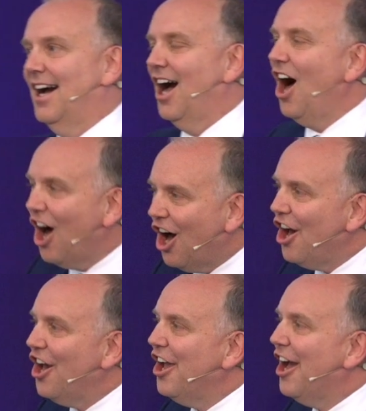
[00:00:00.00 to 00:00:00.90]

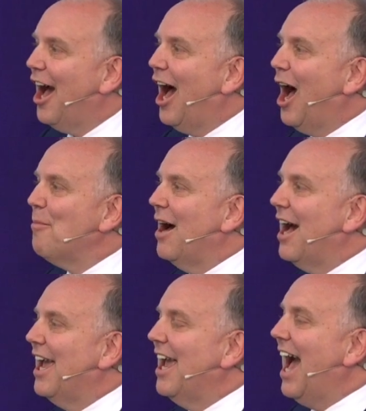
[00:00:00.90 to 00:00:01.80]
How am
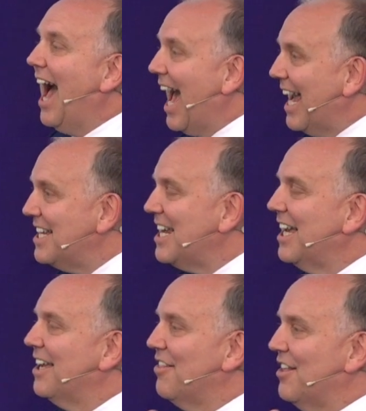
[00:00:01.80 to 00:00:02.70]
I
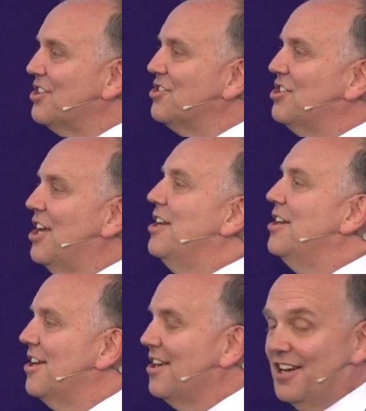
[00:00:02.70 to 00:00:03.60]
hiding this
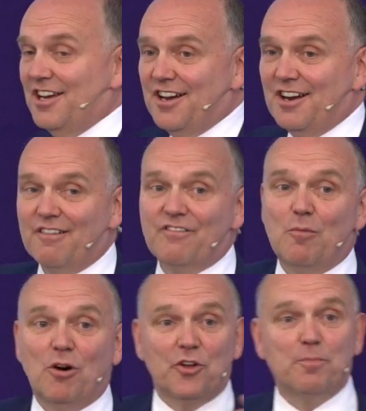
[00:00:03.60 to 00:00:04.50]
sin
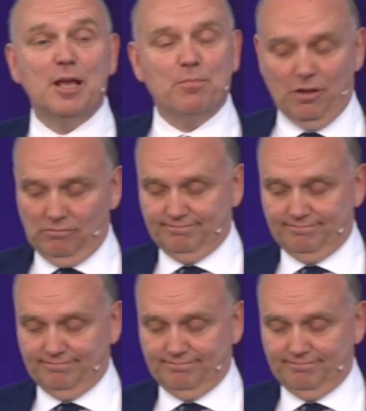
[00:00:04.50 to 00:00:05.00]
from other people?